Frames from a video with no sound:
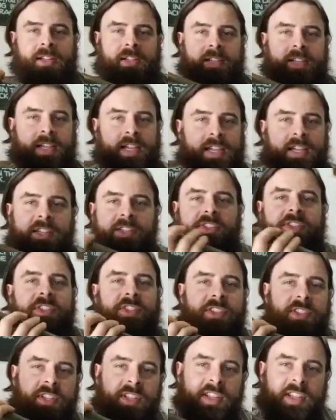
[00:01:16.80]
is
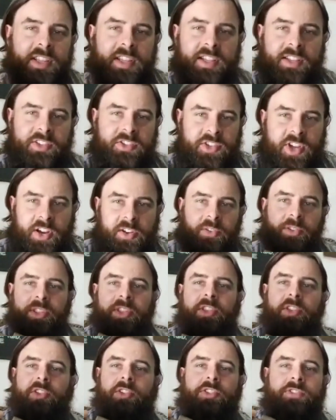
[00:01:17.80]
generally
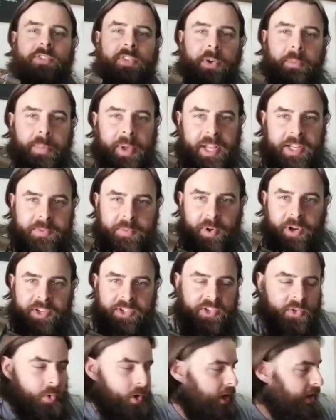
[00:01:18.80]
used for bench
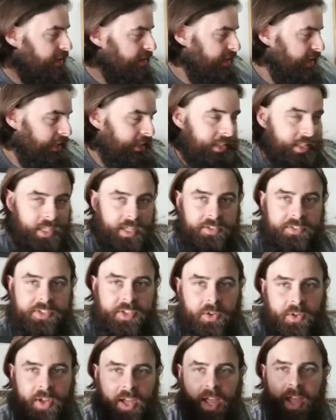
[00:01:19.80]
press, squat, and deadlift,
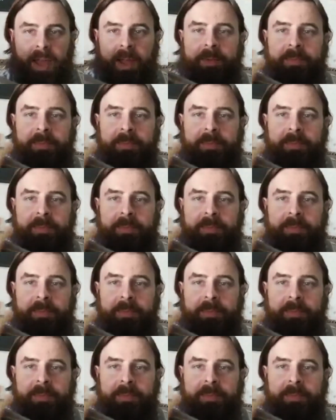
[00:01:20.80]
okay?